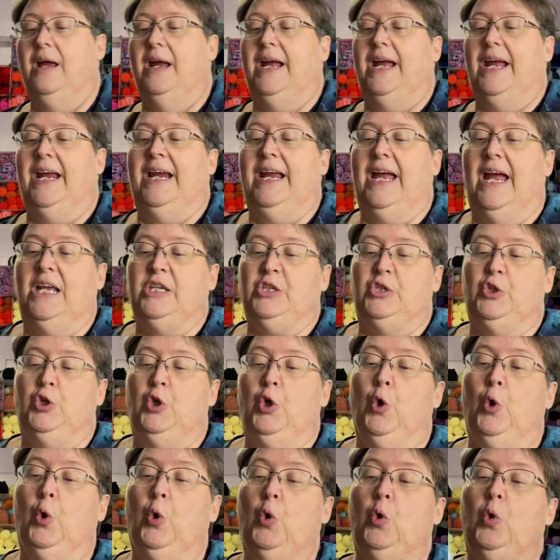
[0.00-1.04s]
I got
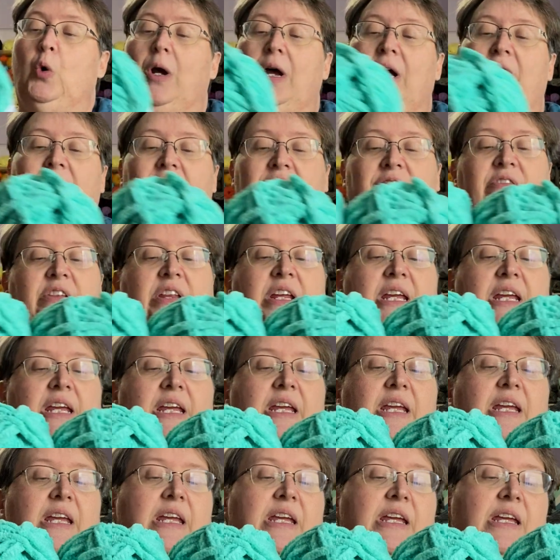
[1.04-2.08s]
2 of
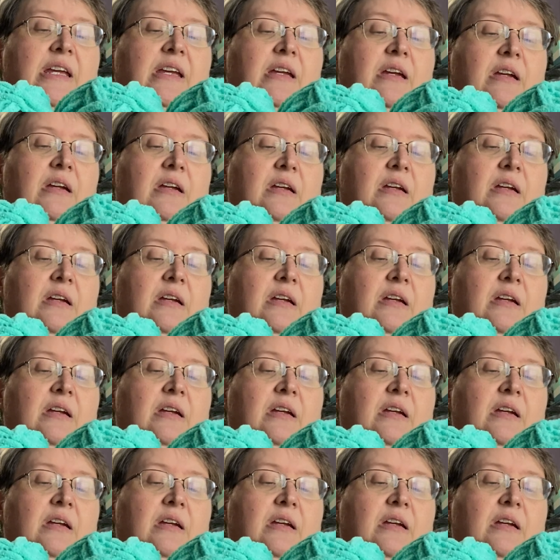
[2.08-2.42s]
the